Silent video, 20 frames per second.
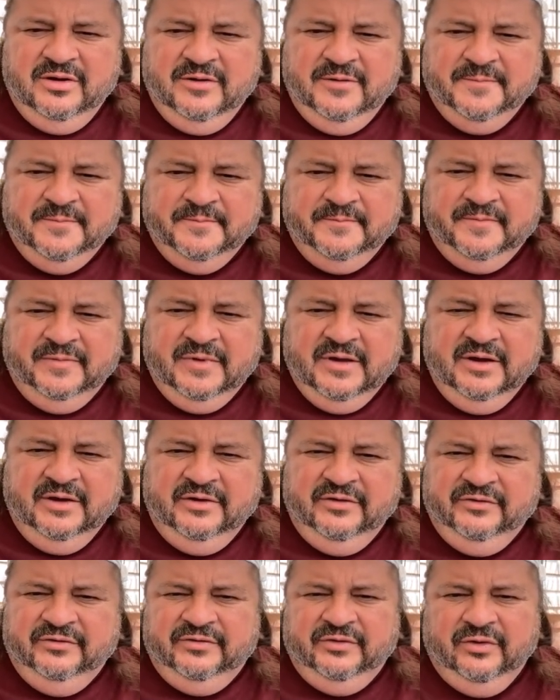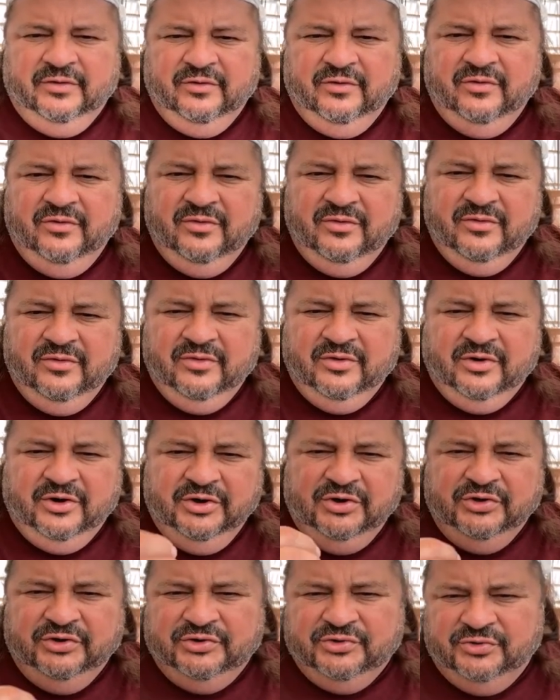So are you truly
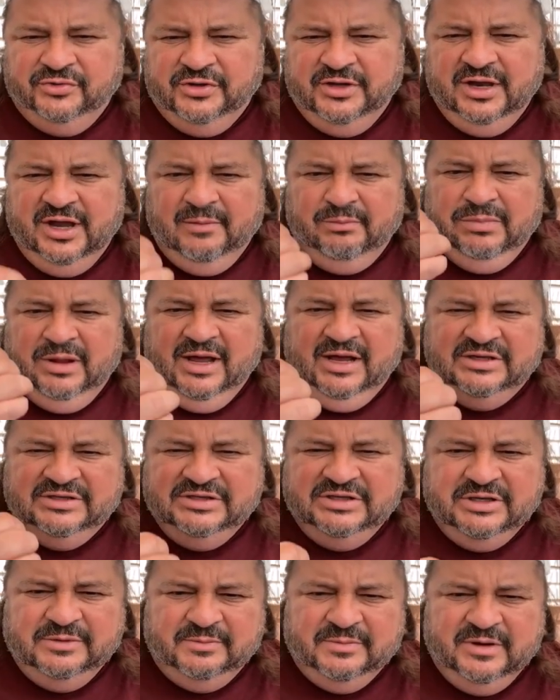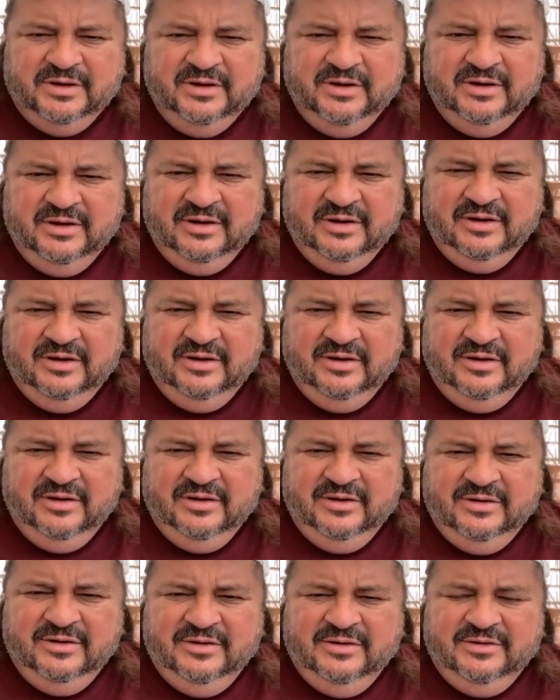a black sheep?
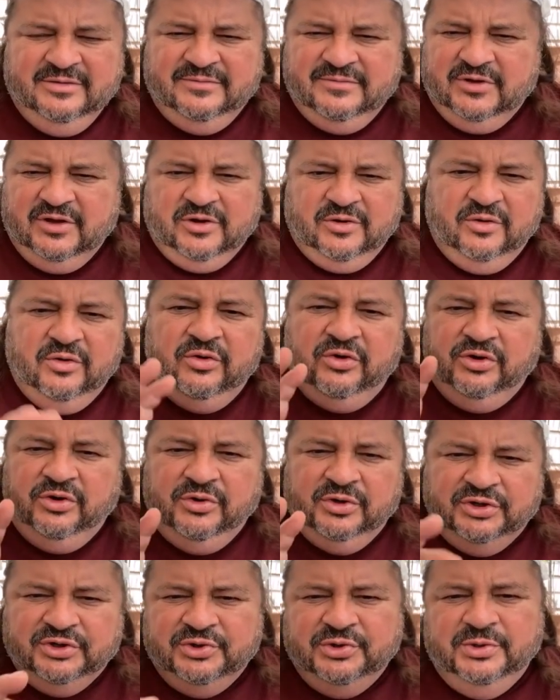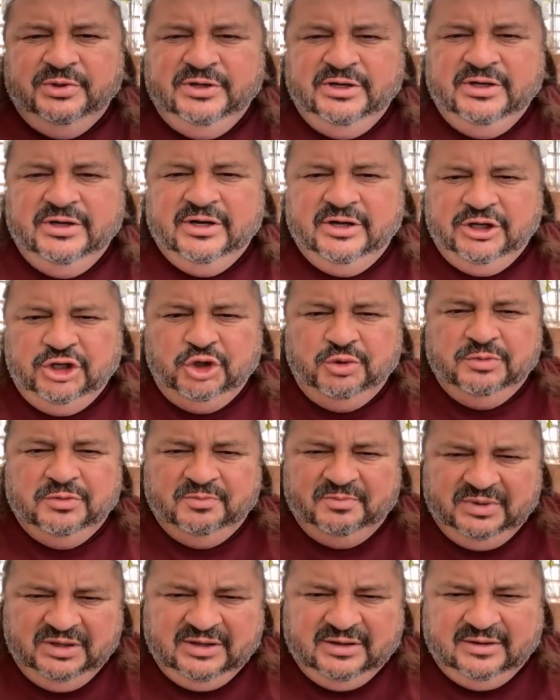No, you're truly a human being.
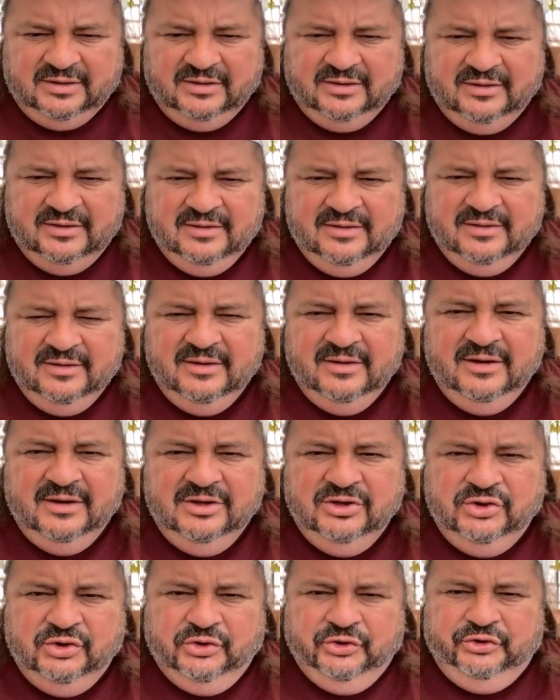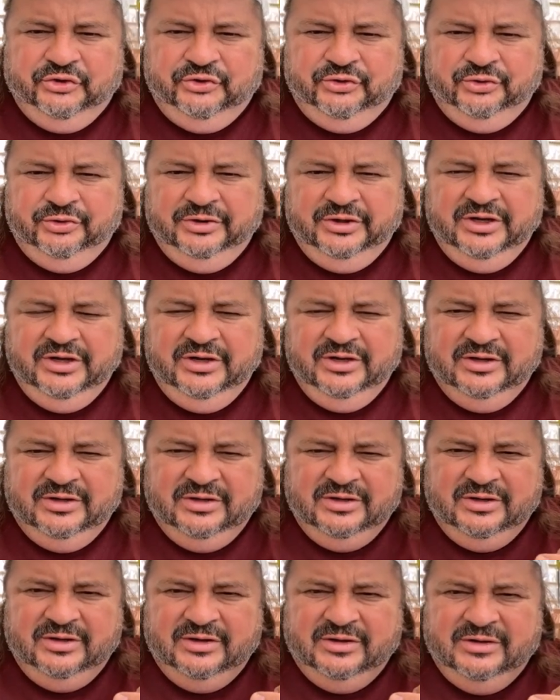You're truly
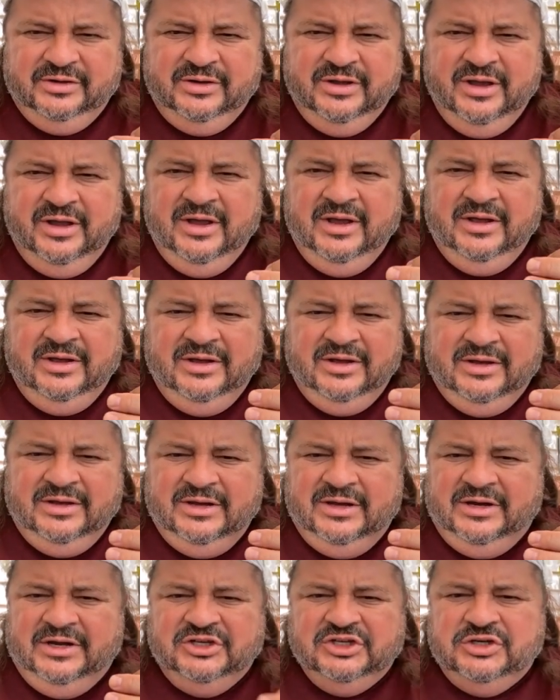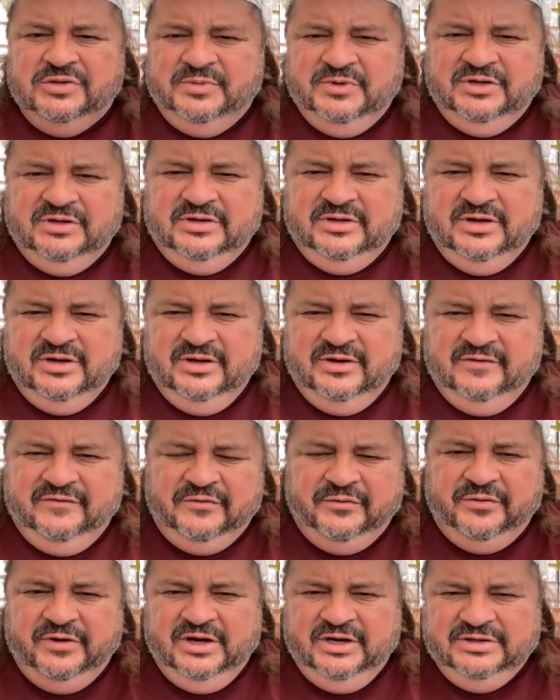an instrument of
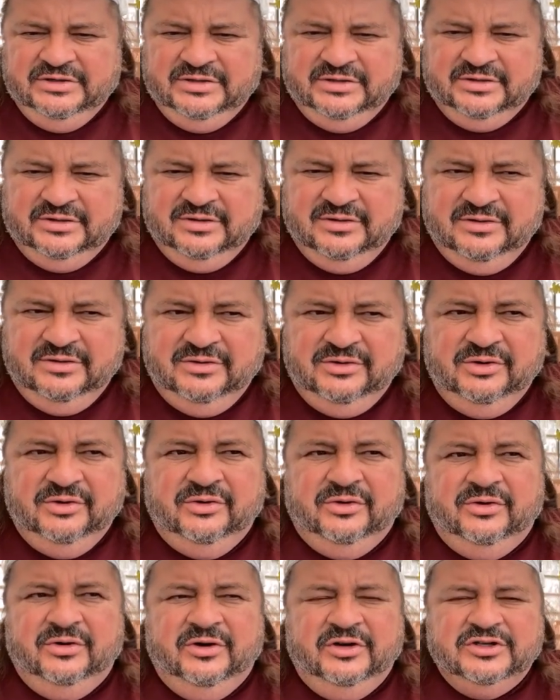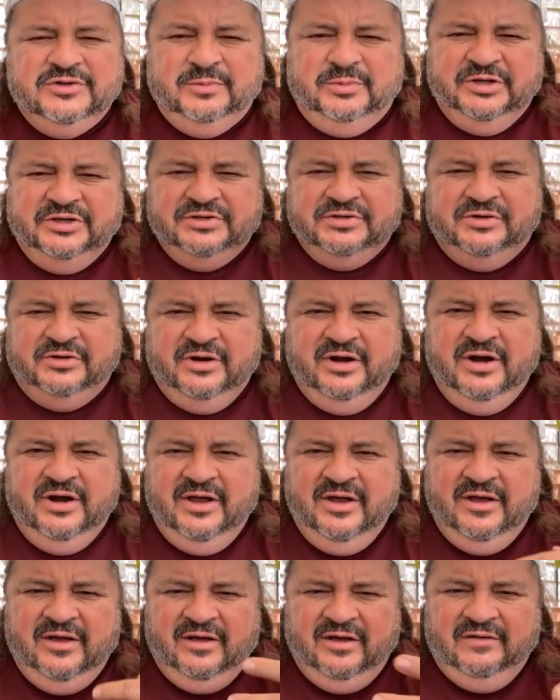creation. You're a splinter of the
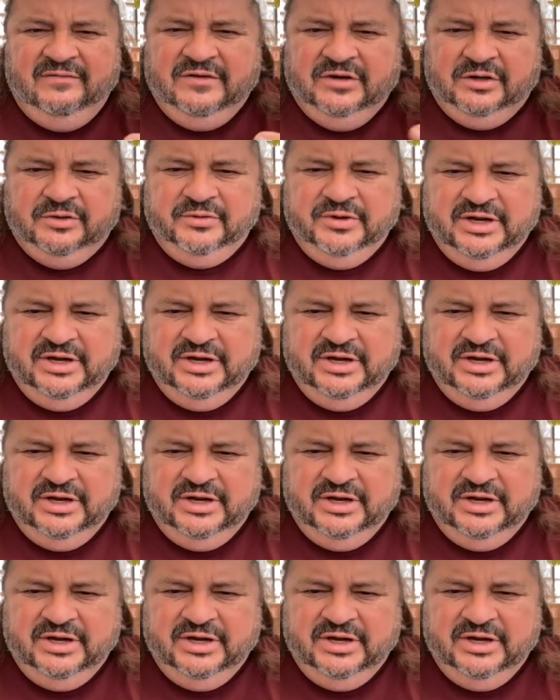creation.